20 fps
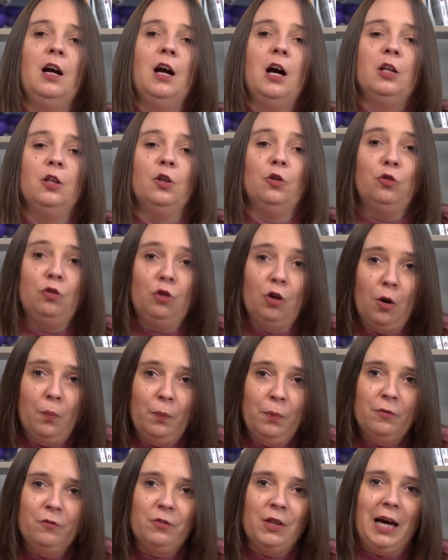And on
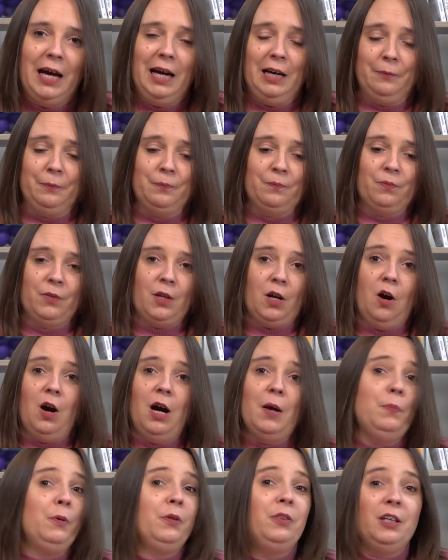top of that,
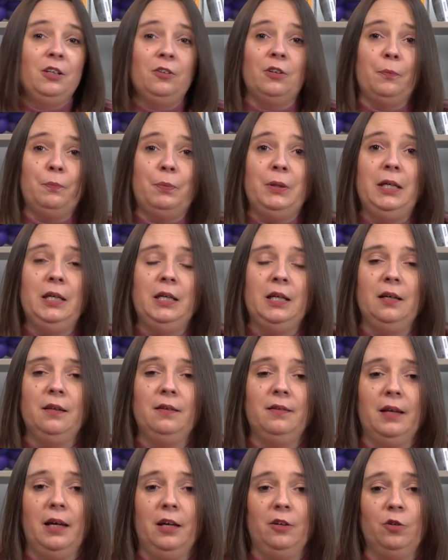I put things like pee
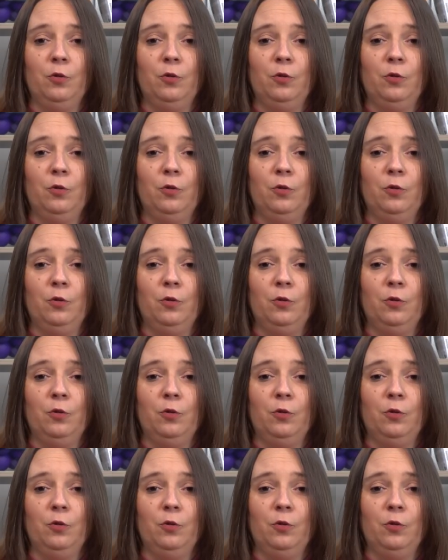kits there.